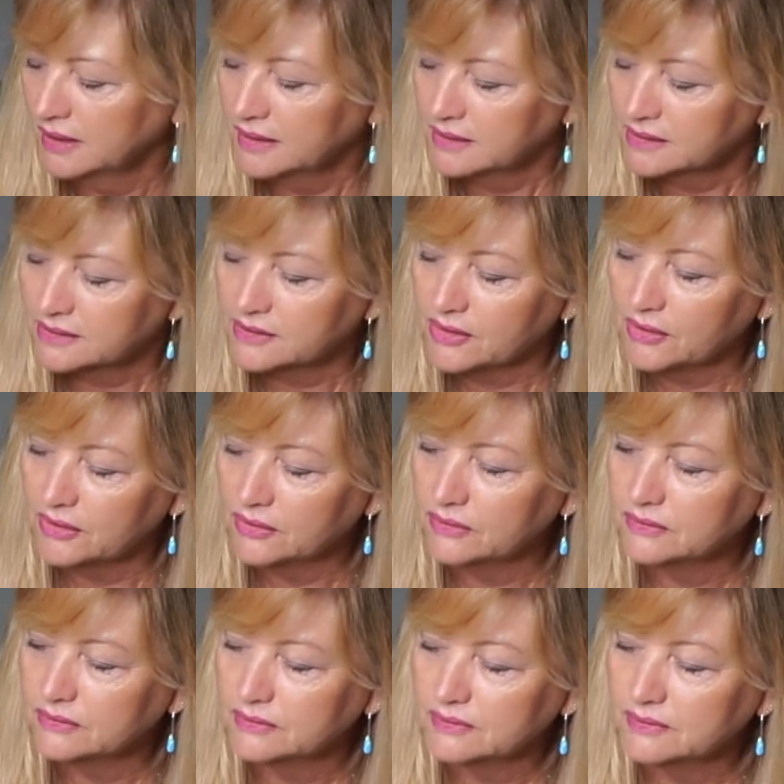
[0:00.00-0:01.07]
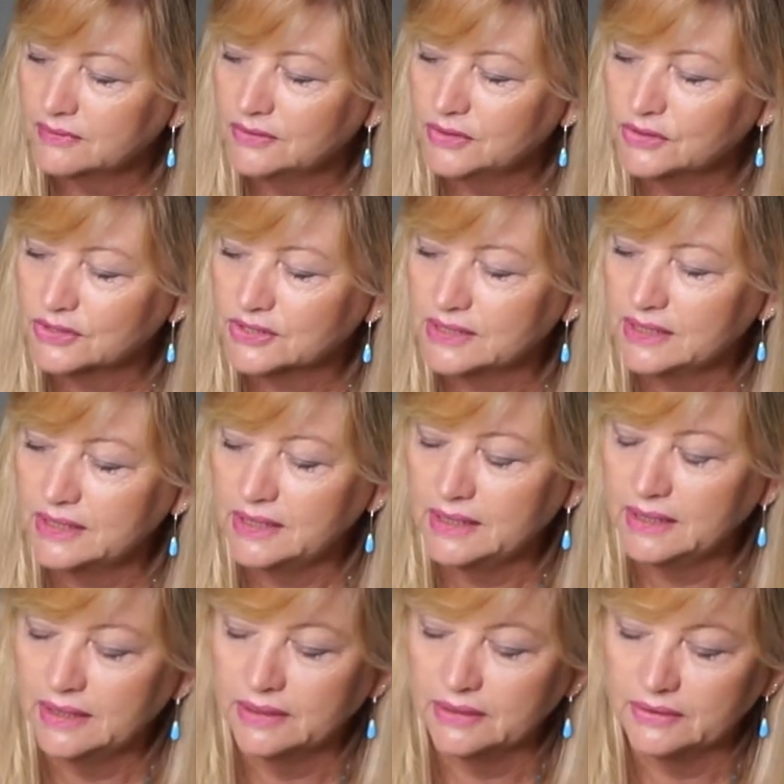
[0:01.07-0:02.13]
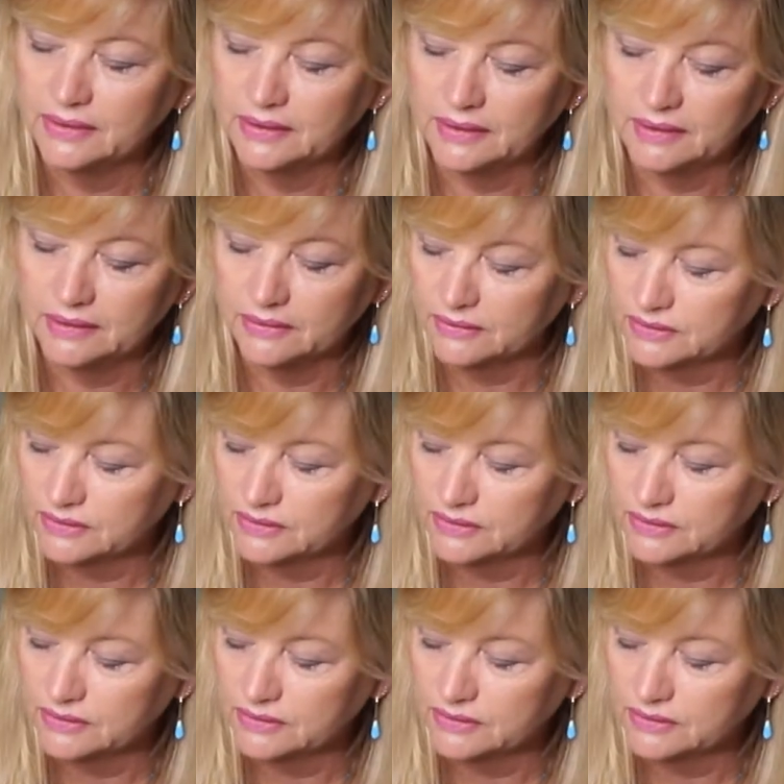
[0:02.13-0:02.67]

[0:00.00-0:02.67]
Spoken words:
So you see here the